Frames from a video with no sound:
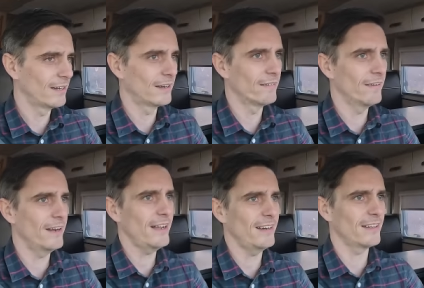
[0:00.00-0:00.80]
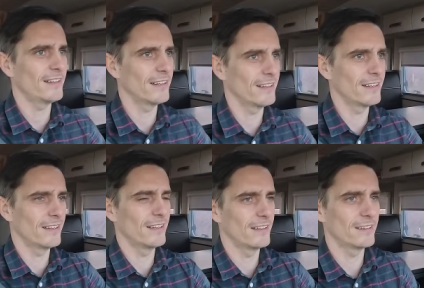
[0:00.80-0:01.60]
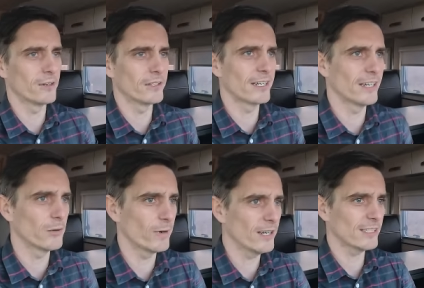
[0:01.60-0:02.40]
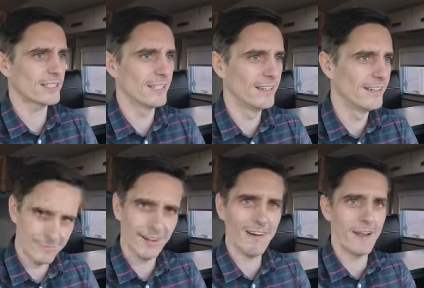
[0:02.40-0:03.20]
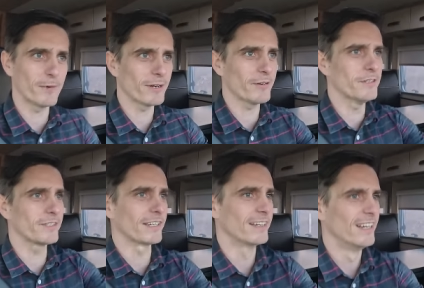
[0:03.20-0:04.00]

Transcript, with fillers: All right. Third gear works. All right, we're cruising.